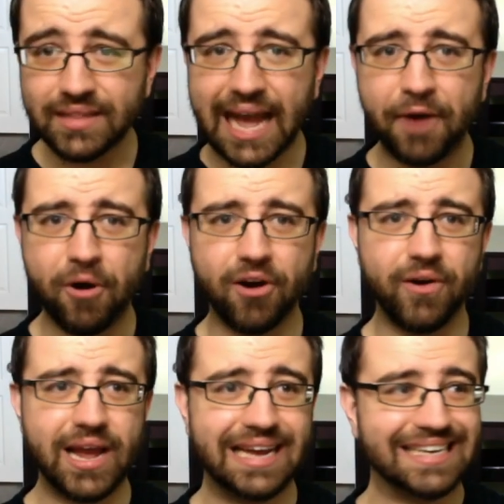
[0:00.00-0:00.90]
Now
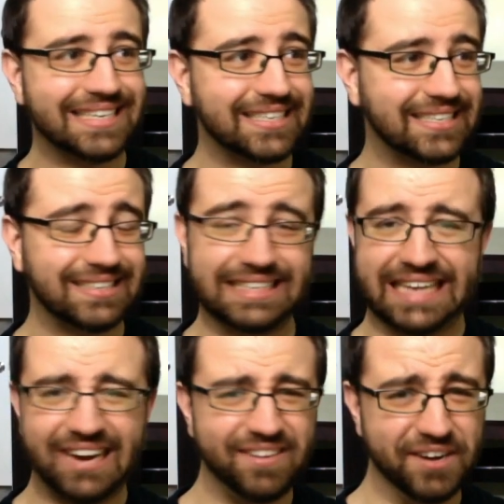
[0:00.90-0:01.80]
Arya is,
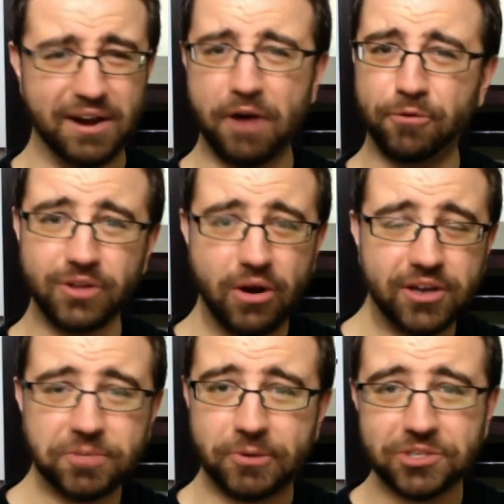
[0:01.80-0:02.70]
I don't even know how old
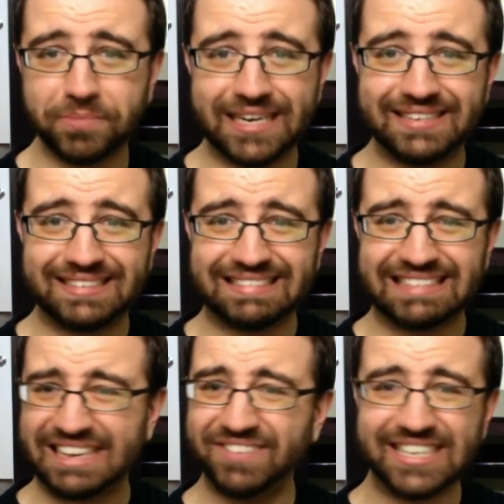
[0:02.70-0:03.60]
Arya is supposed to be,
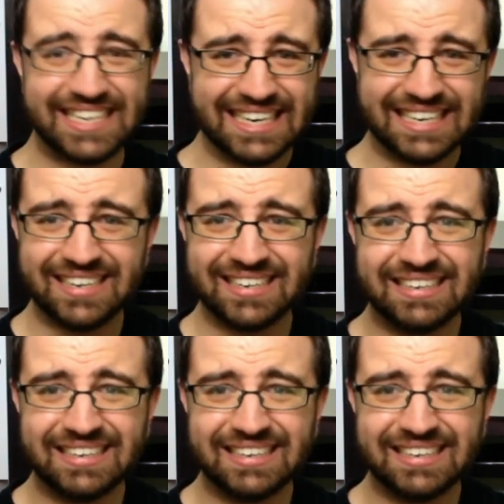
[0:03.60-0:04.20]
17?